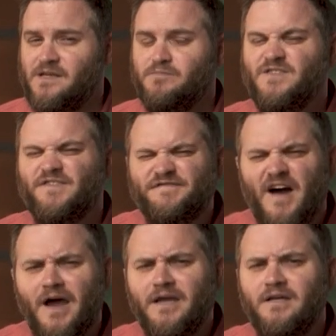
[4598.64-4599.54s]
some
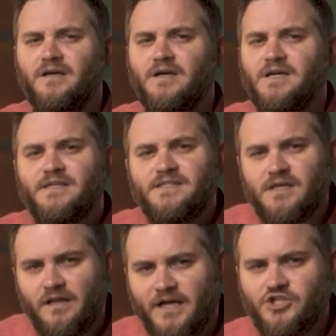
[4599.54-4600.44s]
defined
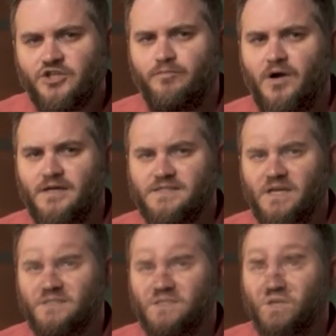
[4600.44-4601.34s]
selection
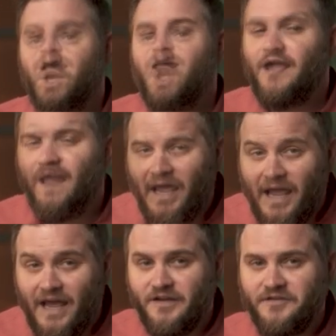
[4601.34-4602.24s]
process,
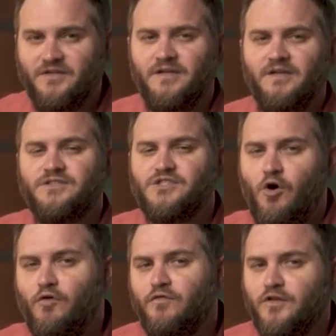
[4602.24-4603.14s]
and to
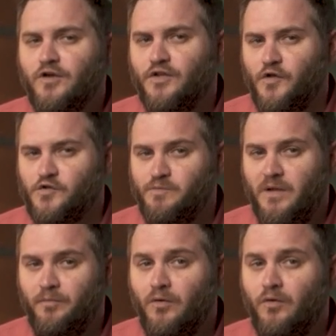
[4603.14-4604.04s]
overlook those
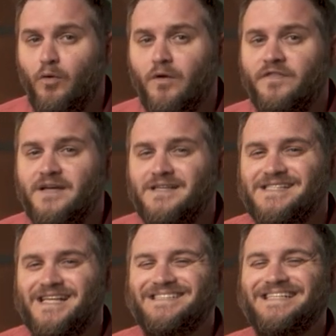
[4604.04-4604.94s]
people or things
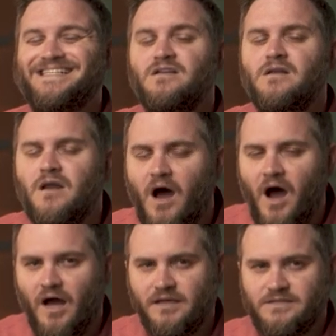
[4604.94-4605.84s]
that did
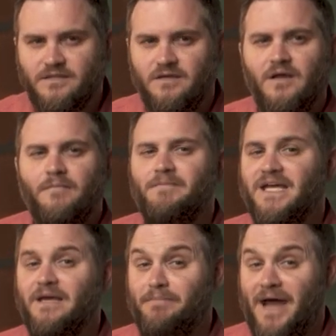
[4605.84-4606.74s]
not
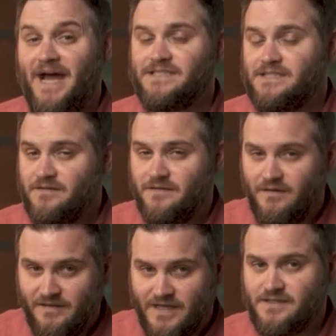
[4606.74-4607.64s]
make it past
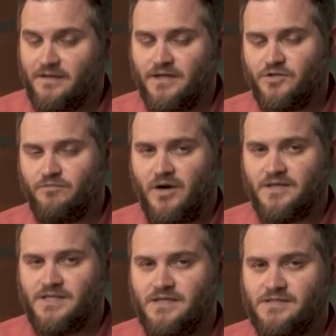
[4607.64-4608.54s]
that selection
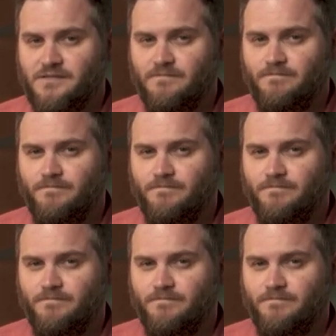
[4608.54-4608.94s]
process.